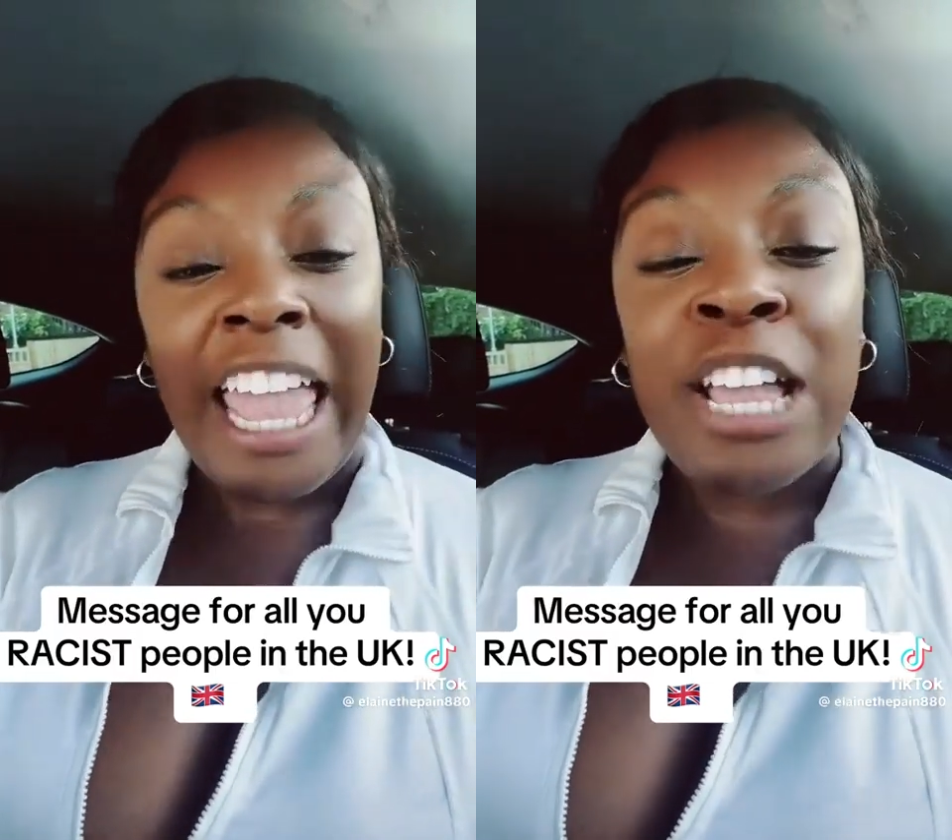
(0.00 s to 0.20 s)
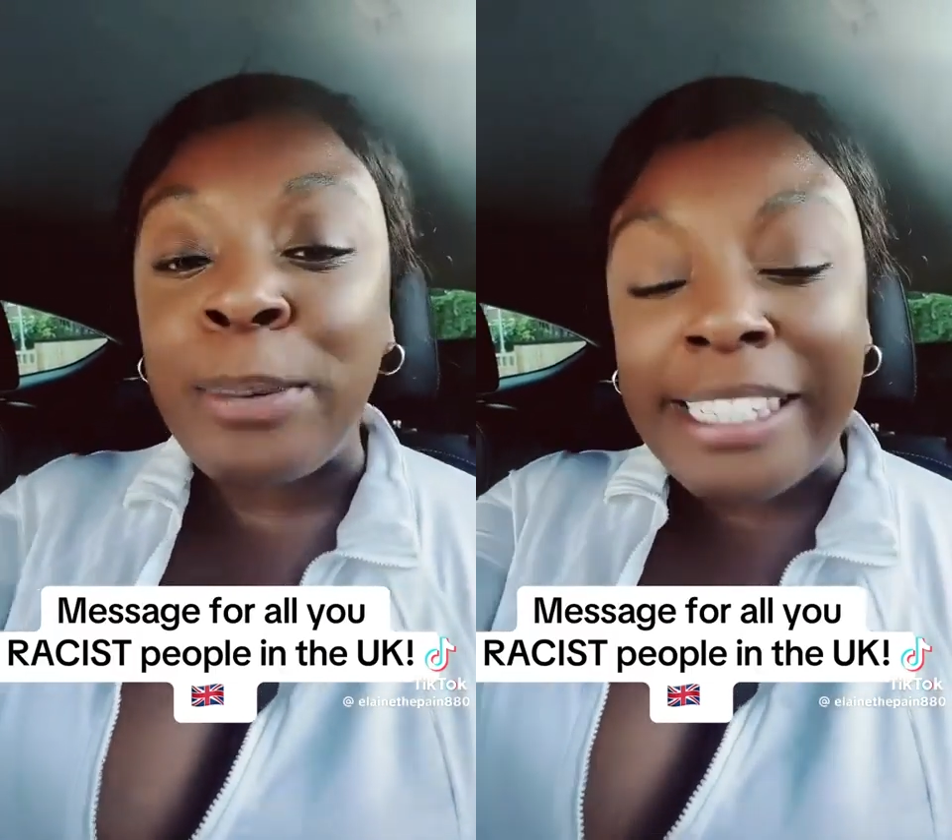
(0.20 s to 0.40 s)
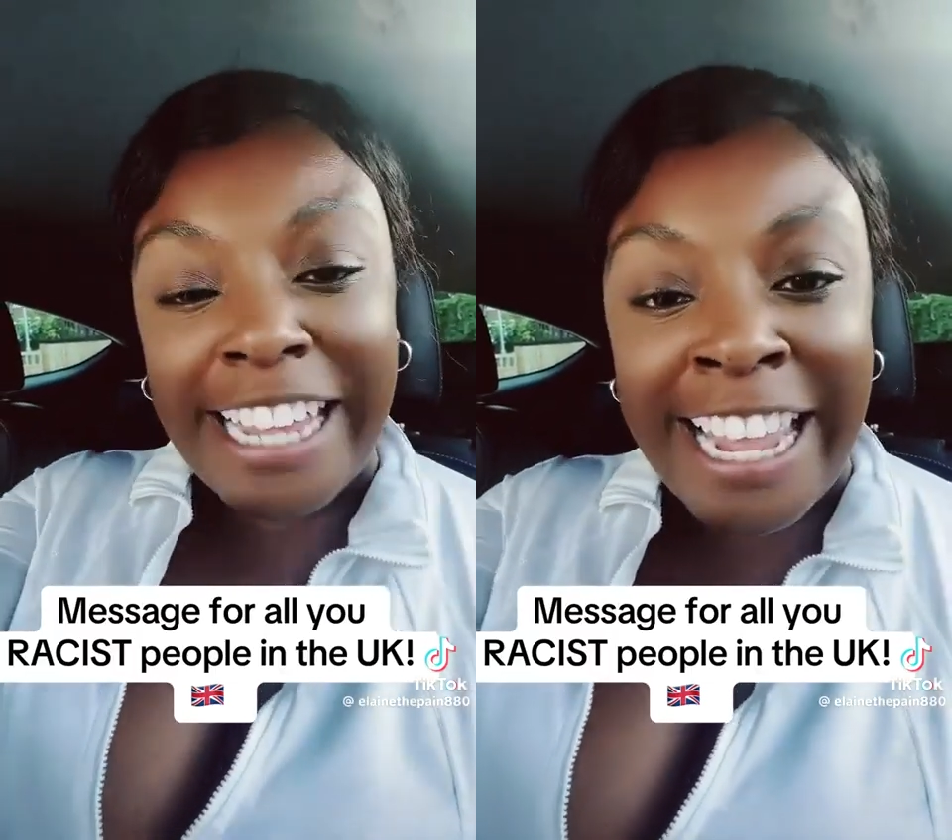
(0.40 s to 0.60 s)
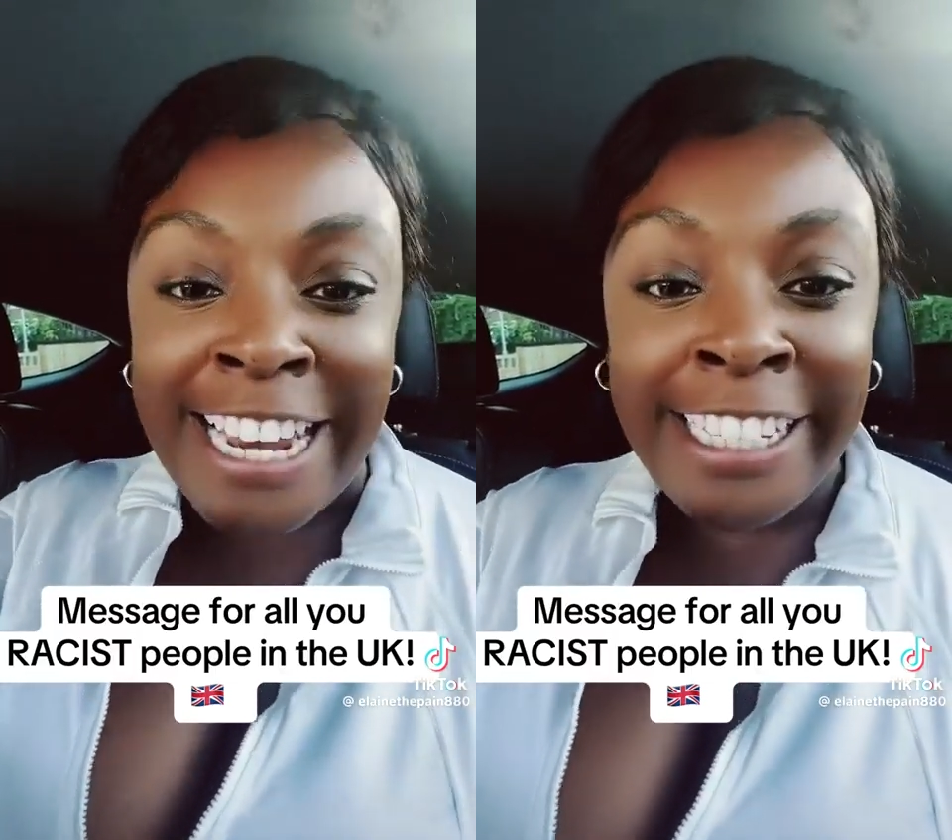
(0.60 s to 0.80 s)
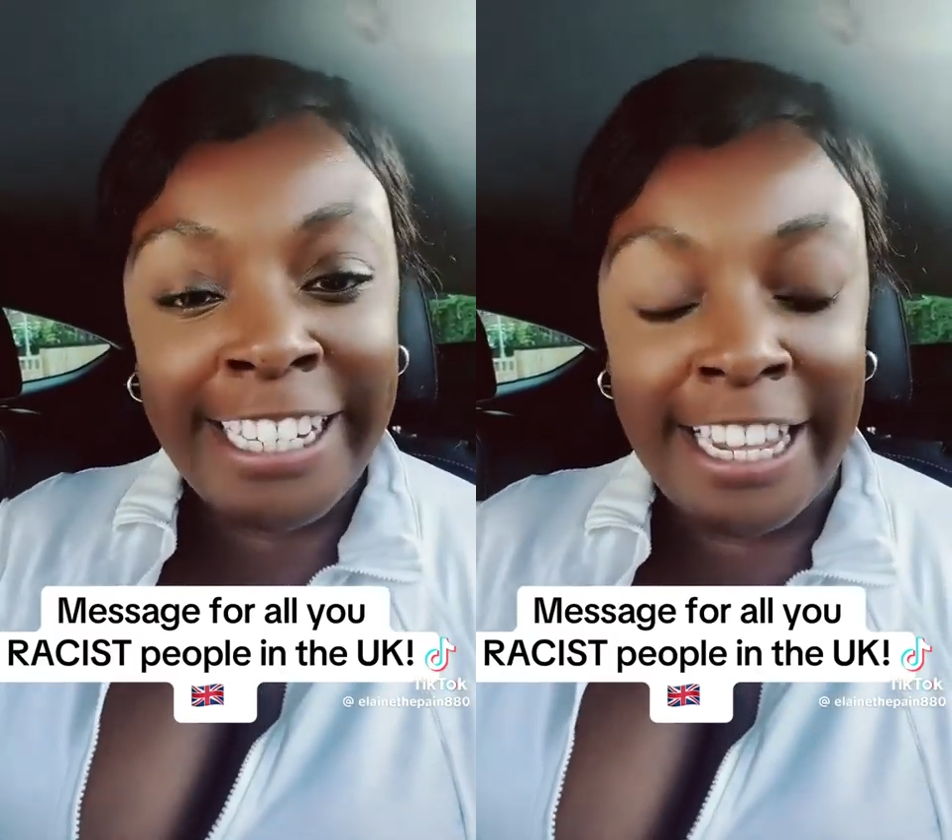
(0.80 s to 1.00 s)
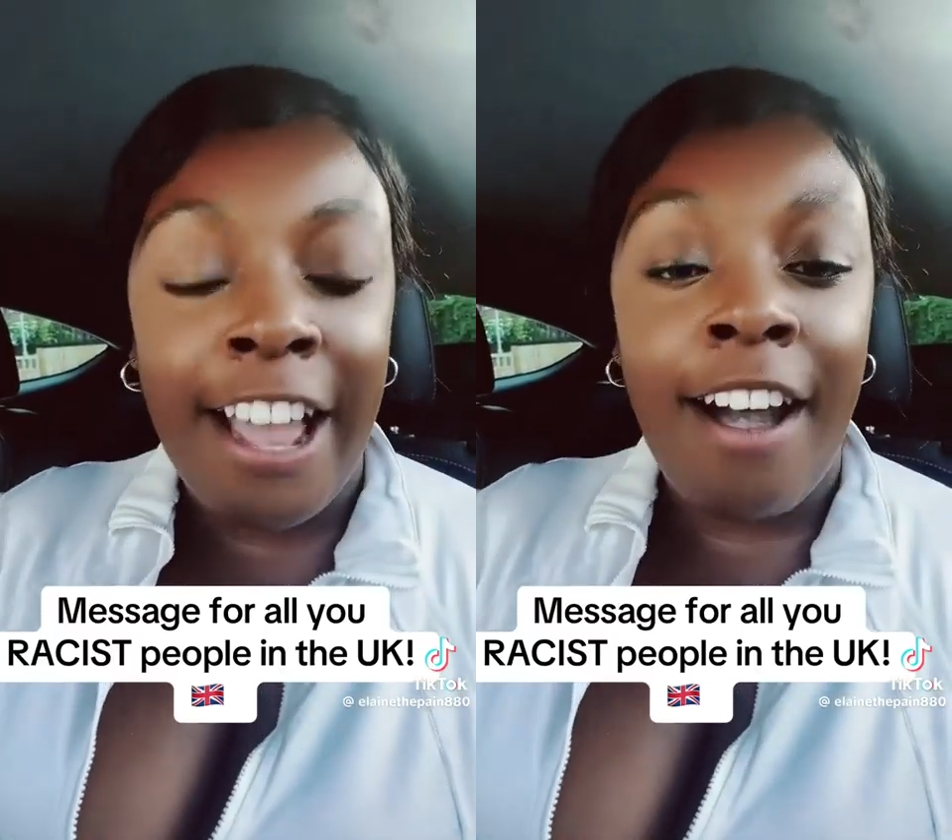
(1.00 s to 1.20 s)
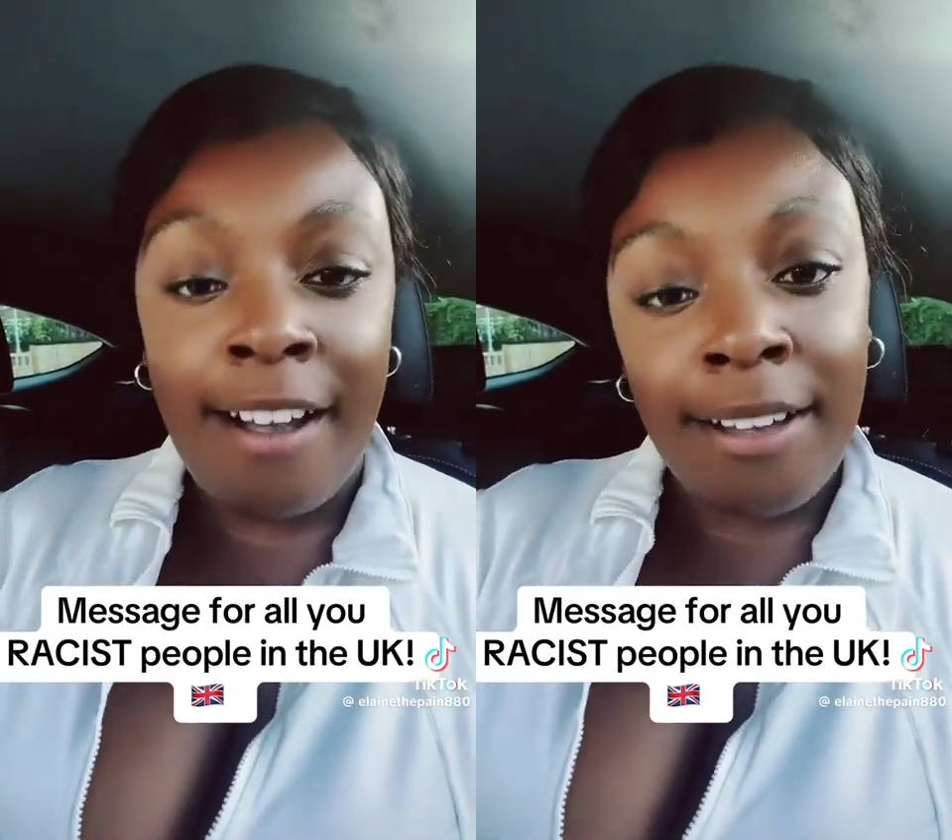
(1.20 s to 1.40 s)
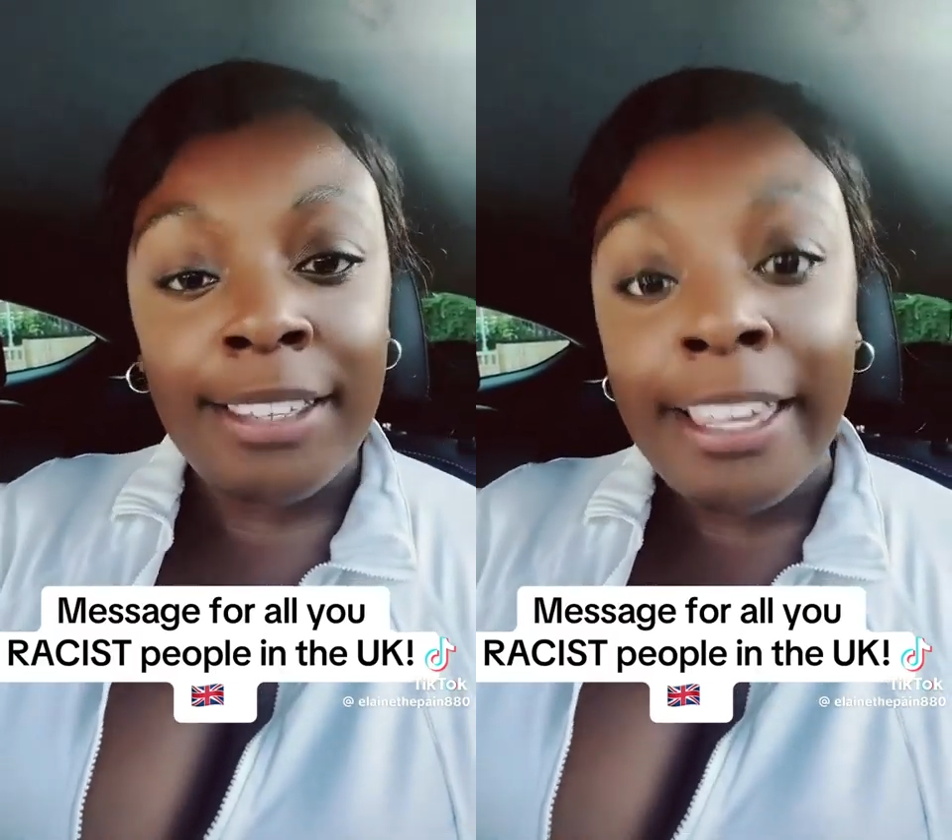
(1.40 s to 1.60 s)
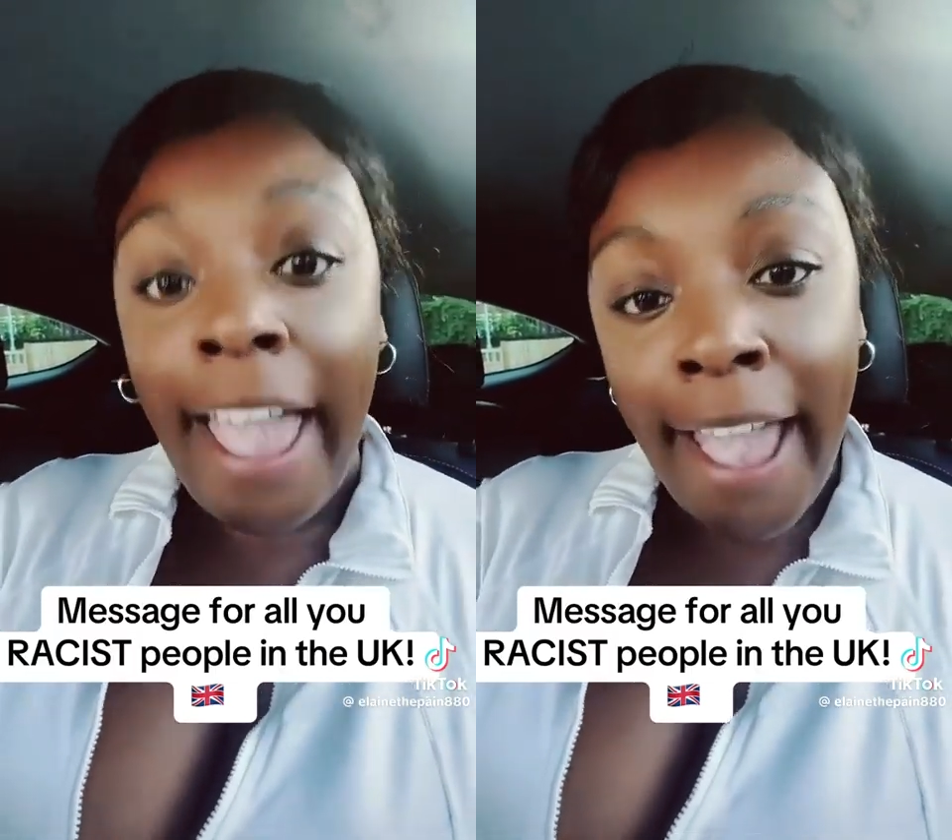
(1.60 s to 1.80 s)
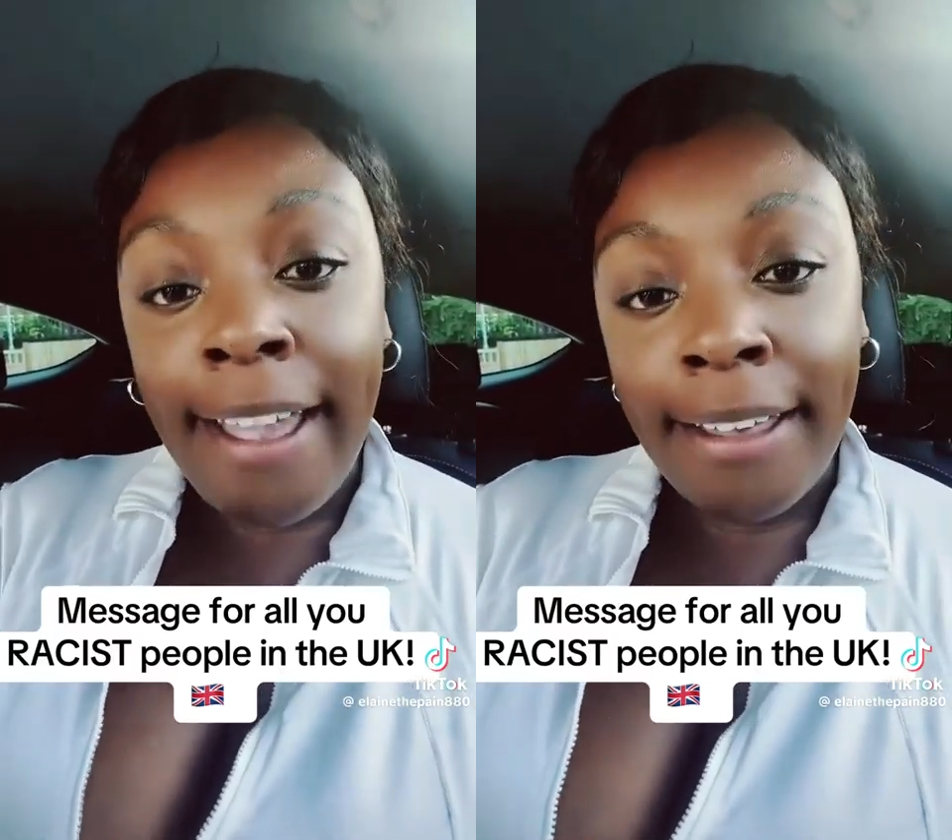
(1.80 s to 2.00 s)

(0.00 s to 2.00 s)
It was India, yeah?